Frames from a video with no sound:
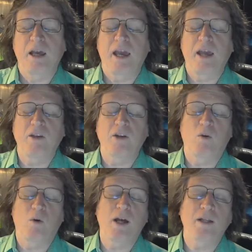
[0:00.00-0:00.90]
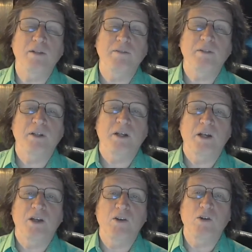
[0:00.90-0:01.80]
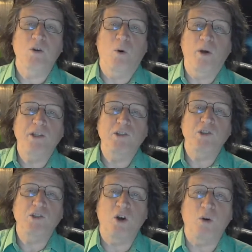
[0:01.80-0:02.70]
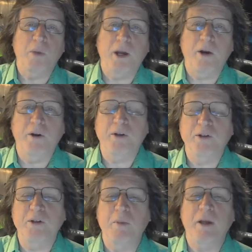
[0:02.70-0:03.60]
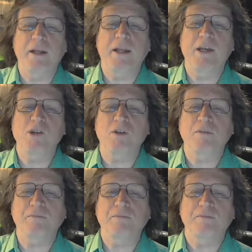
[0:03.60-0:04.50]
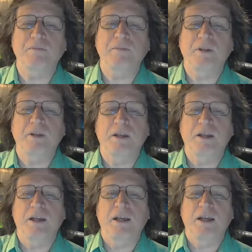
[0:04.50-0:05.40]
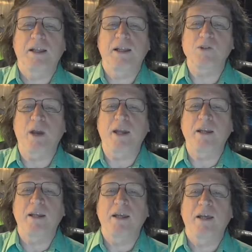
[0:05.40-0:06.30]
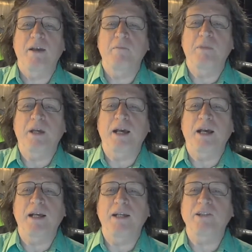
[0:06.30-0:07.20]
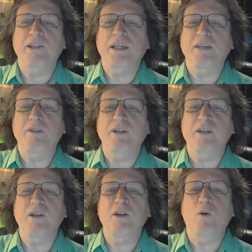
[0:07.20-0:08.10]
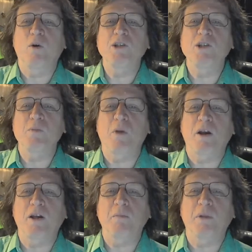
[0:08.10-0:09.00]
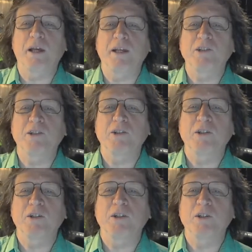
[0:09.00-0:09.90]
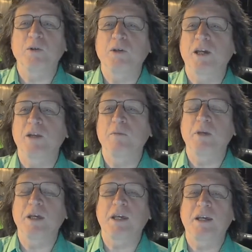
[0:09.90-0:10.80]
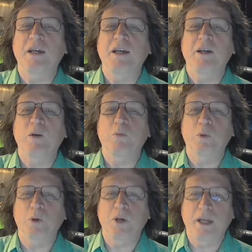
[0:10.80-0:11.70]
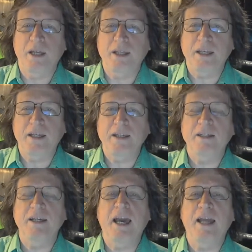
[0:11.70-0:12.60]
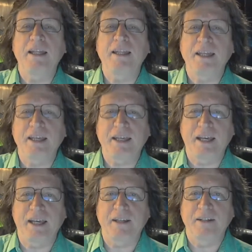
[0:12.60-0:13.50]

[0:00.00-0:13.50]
And you know what? Noise is no barrier to meditation. That's right. Because even in a noisy marketplace, you can be breathing and thinking.